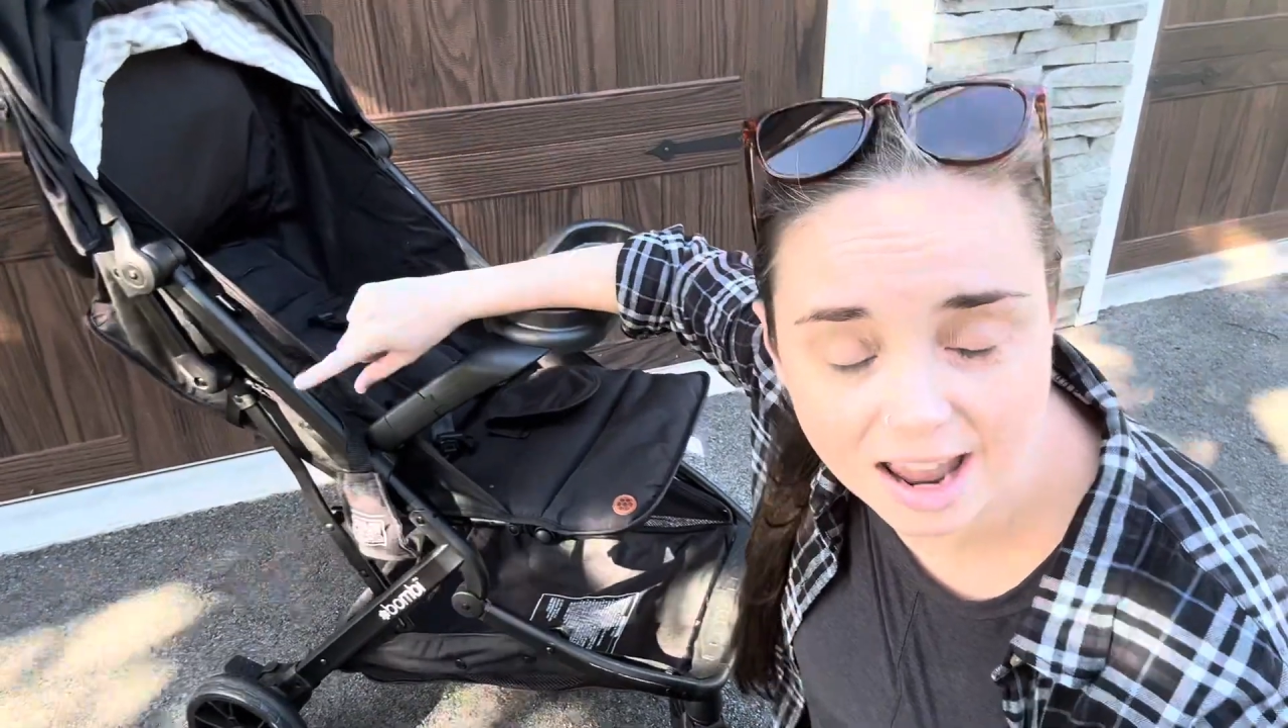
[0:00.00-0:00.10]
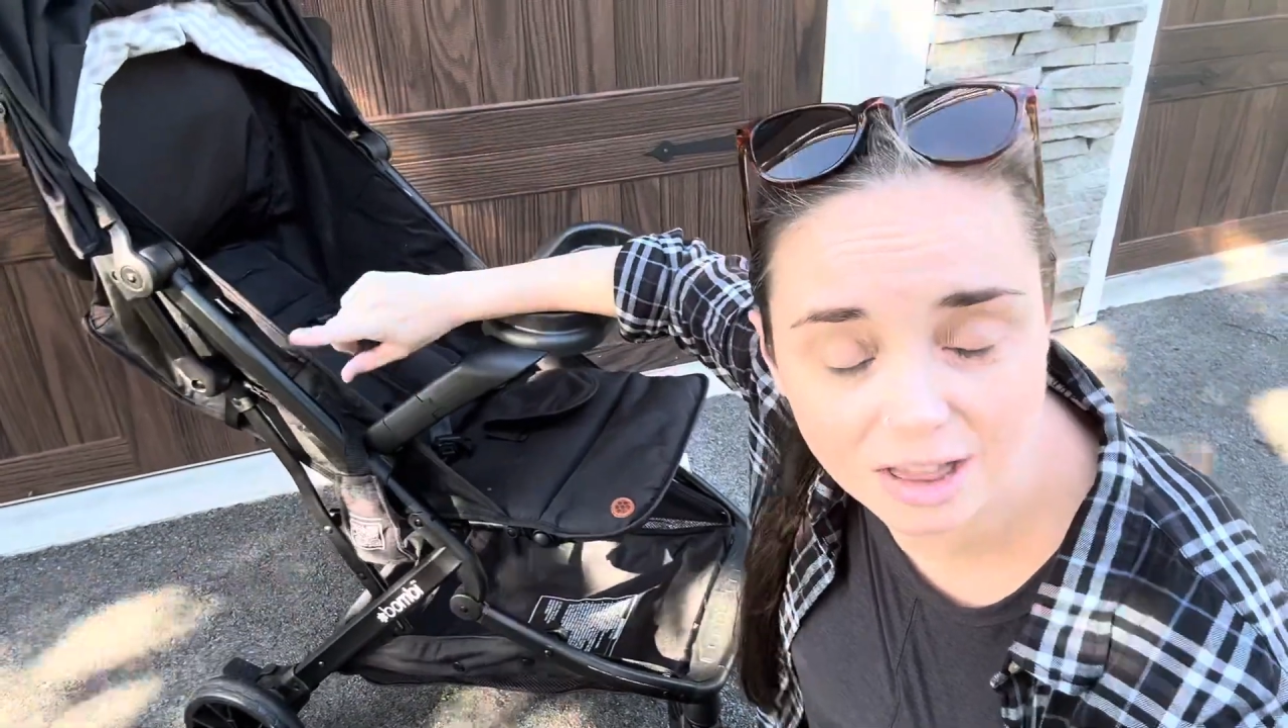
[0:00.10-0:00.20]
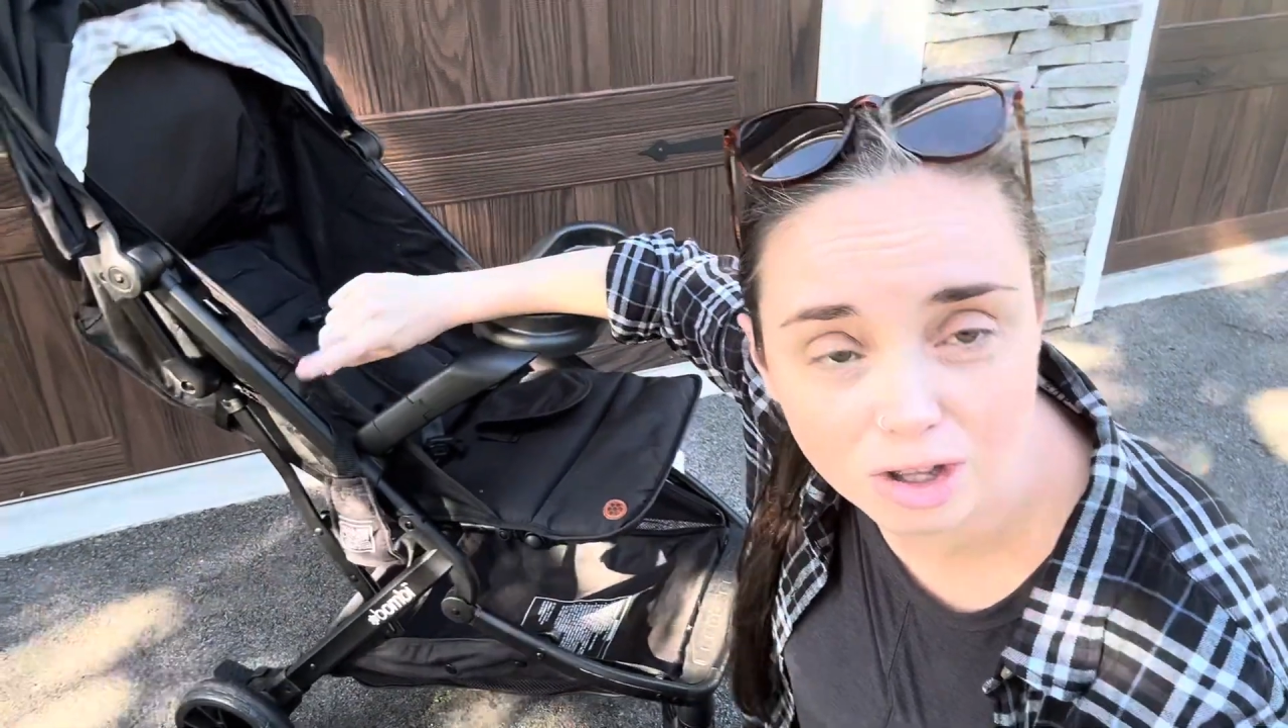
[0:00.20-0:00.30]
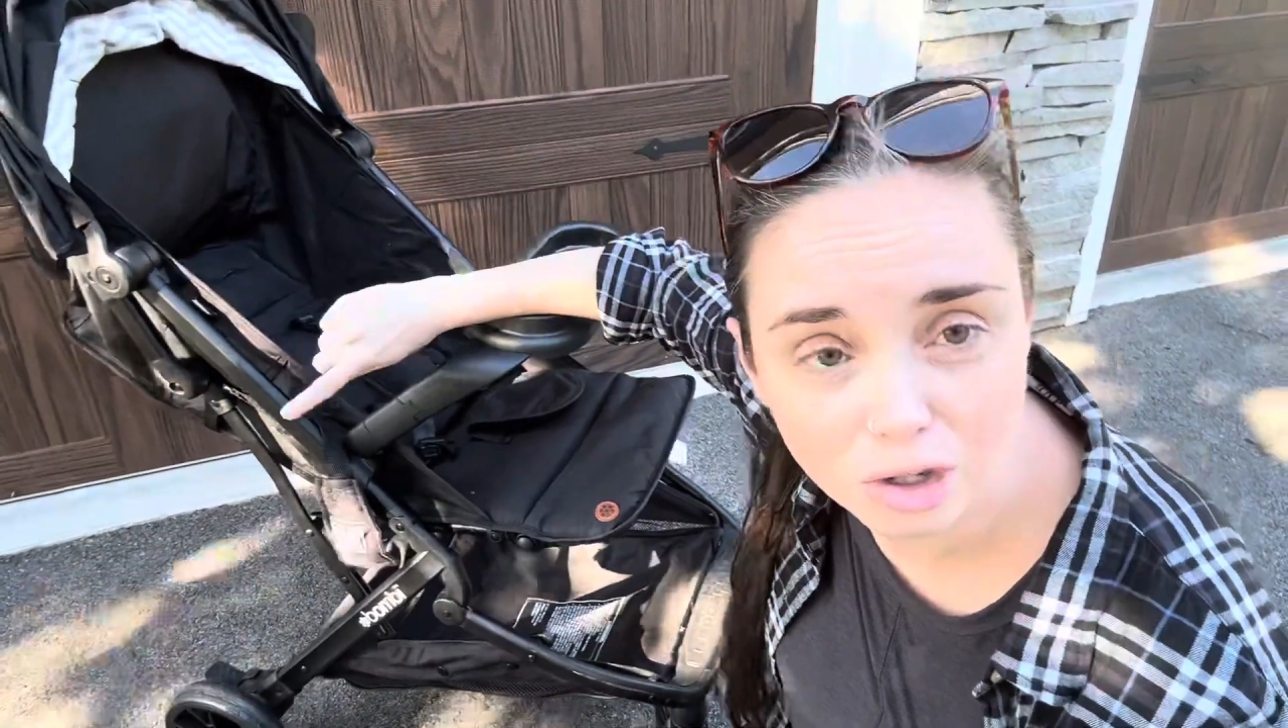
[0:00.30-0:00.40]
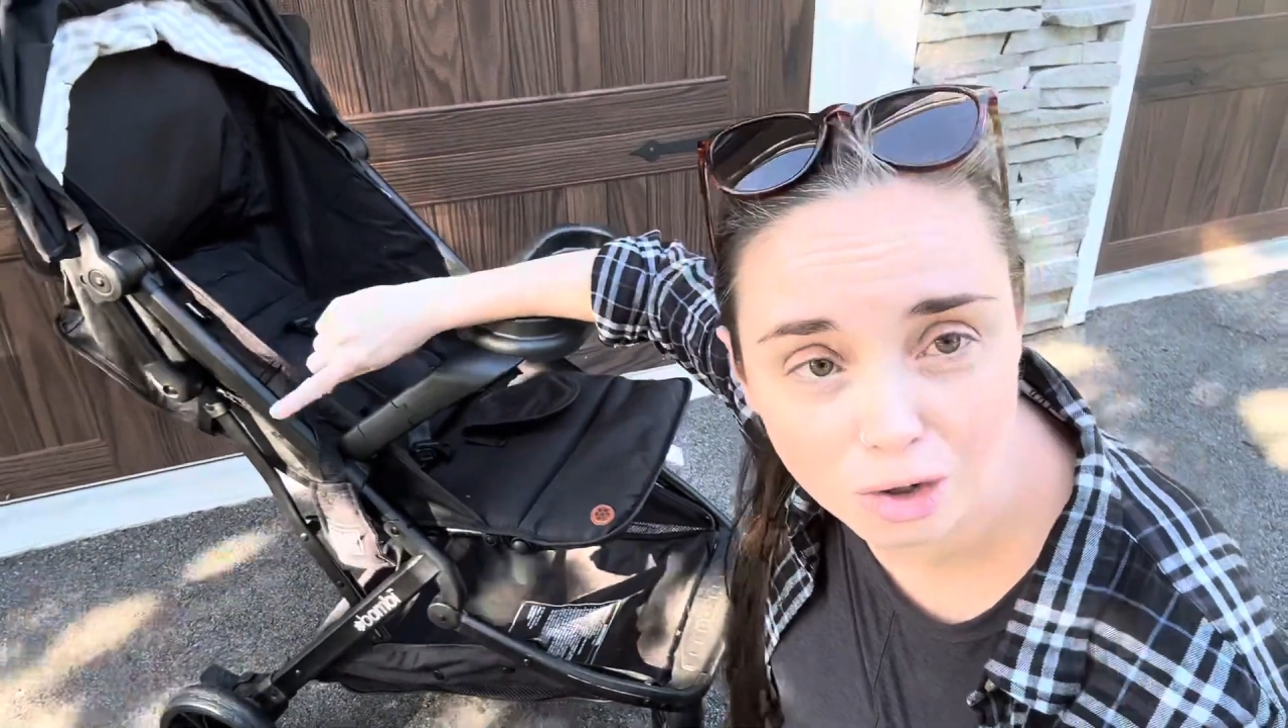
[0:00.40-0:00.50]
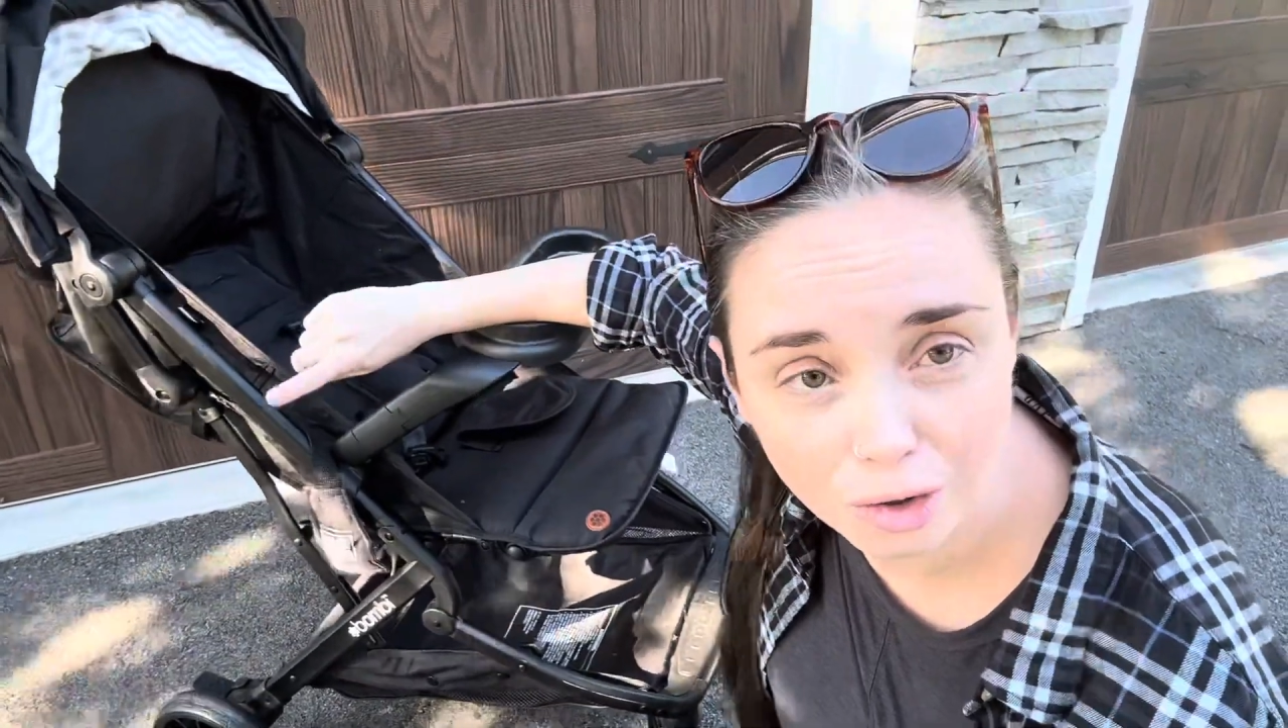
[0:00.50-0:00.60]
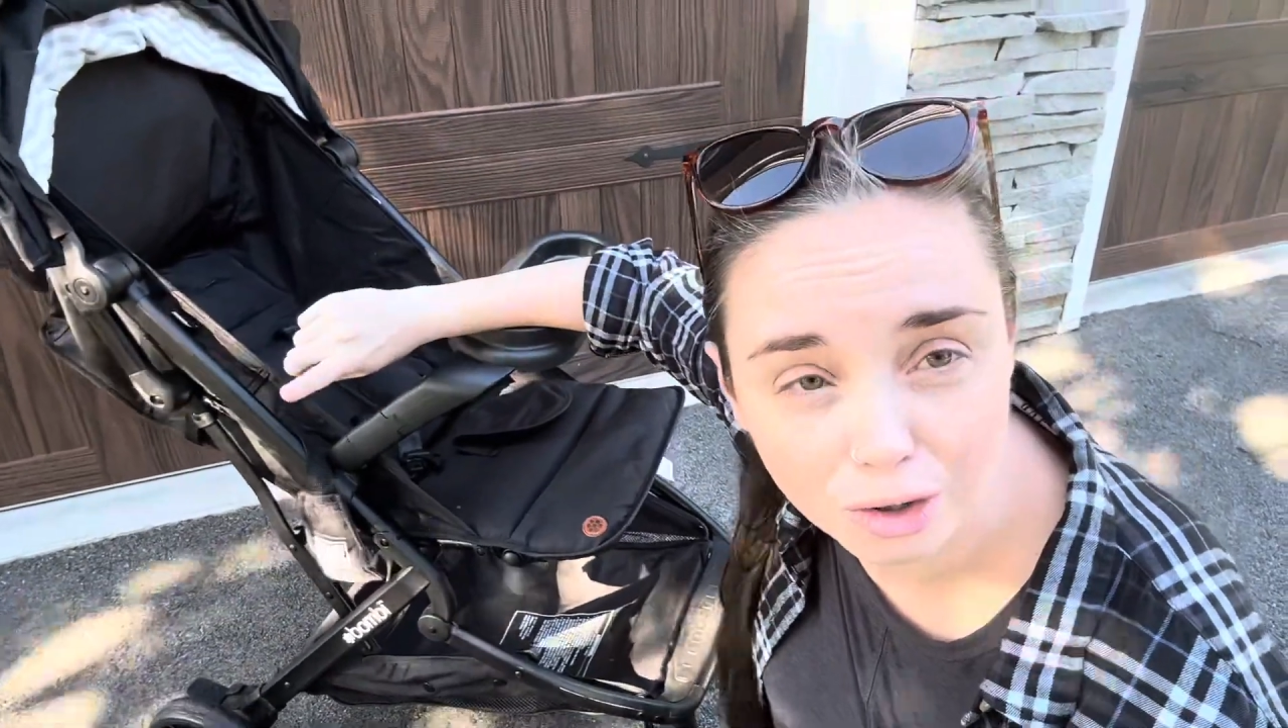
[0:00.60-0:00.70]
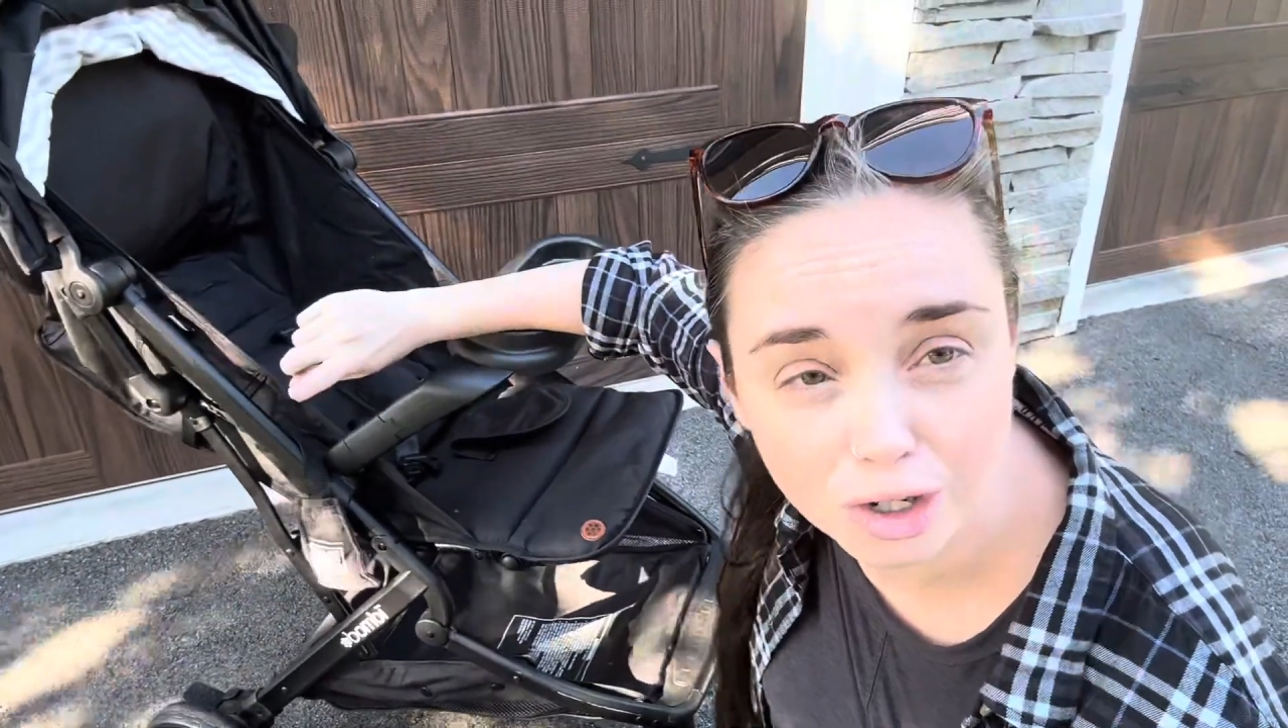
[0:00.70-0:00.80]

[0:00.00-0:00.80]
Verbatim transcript: in the stroller